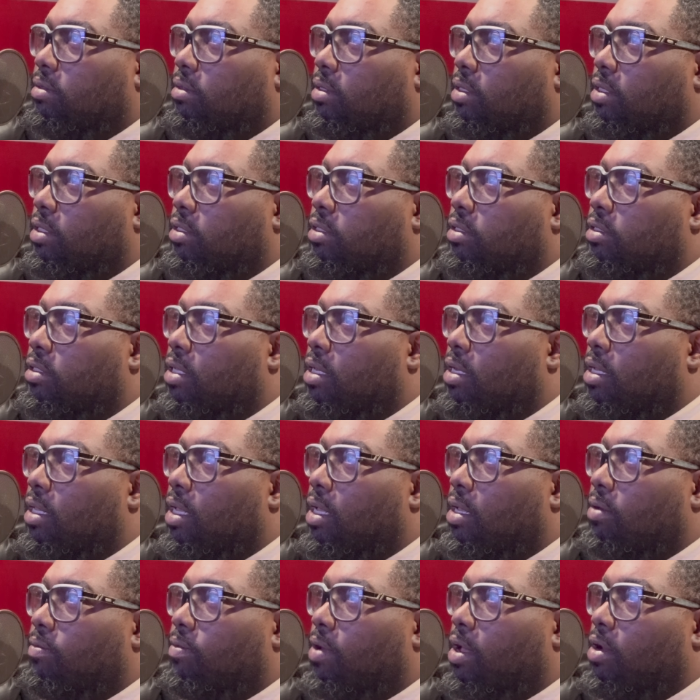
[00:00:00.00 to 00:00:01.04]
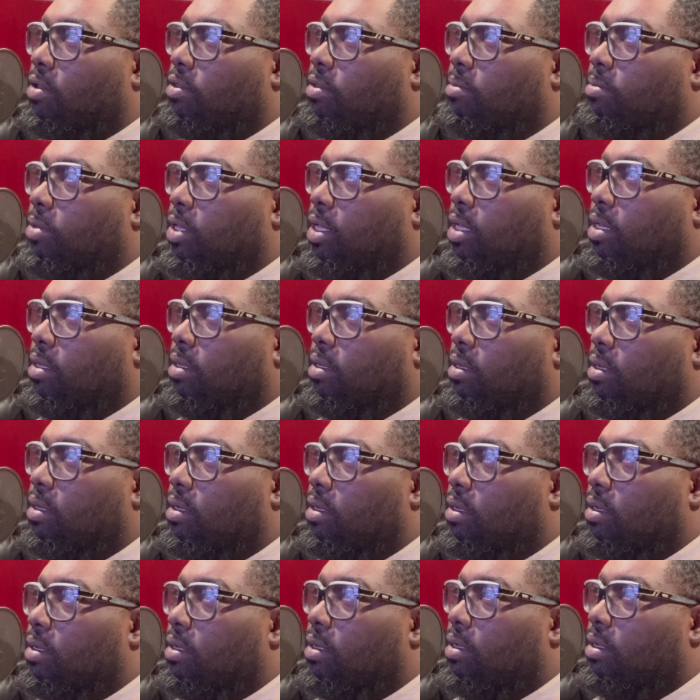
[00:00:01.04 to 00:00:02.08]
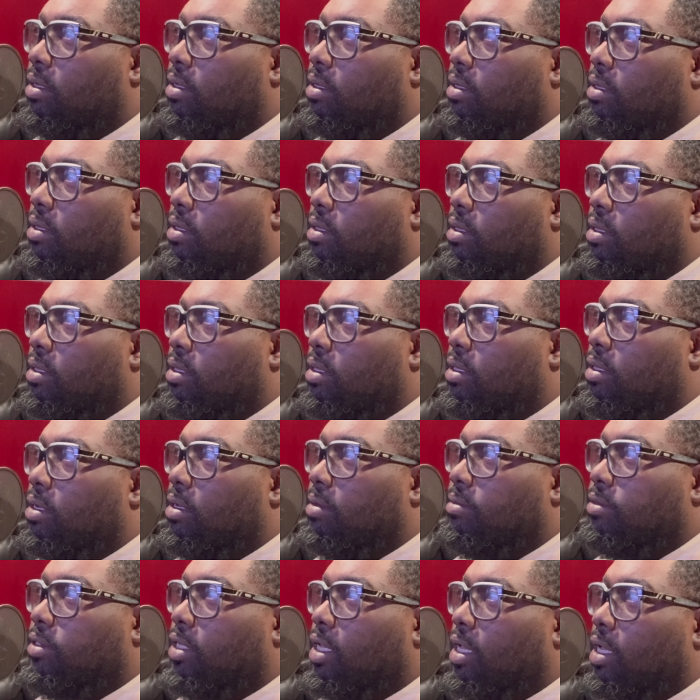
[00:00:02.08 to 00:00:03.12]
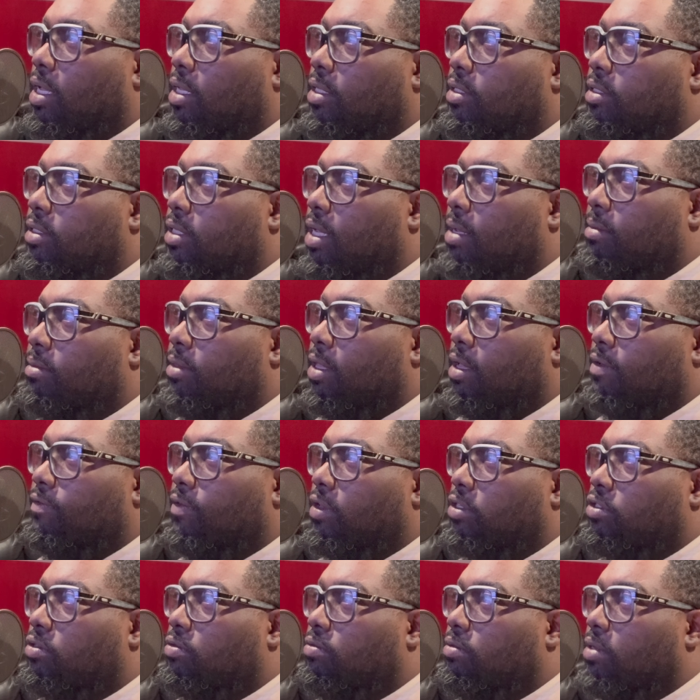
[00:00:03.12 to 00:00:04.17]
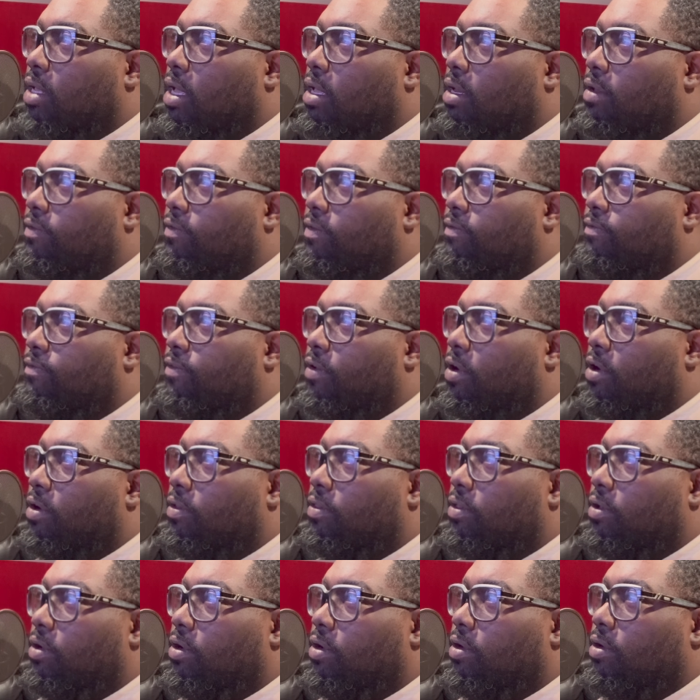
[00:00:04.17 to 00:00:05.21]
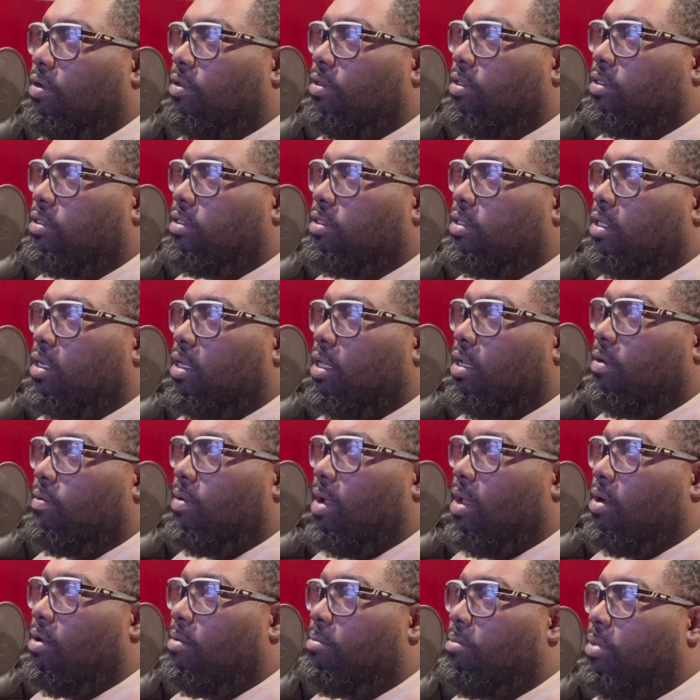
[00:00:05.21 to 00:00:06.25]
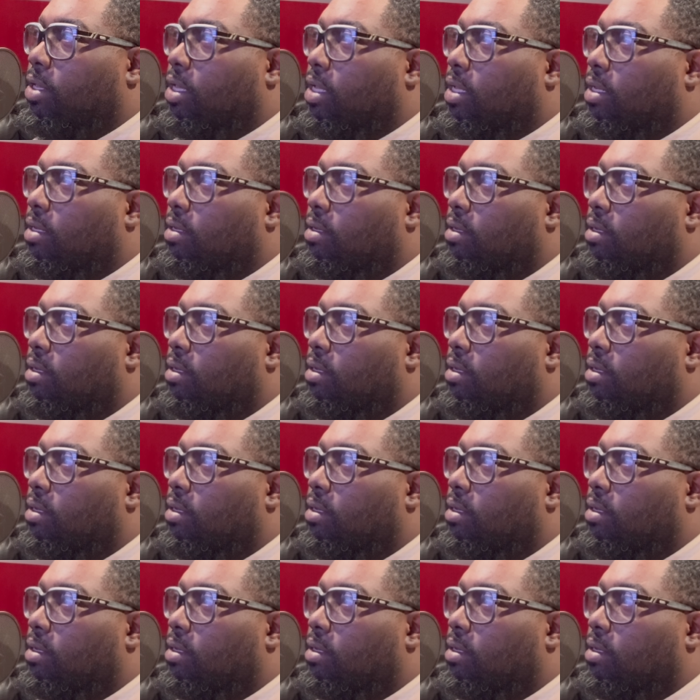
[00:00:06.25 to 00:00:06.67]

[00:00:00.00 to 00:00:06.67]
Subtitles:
This is going to hit right on the beat. You know what I'm saying? Same thing if I scoot down even further. This is going to hit right on beat.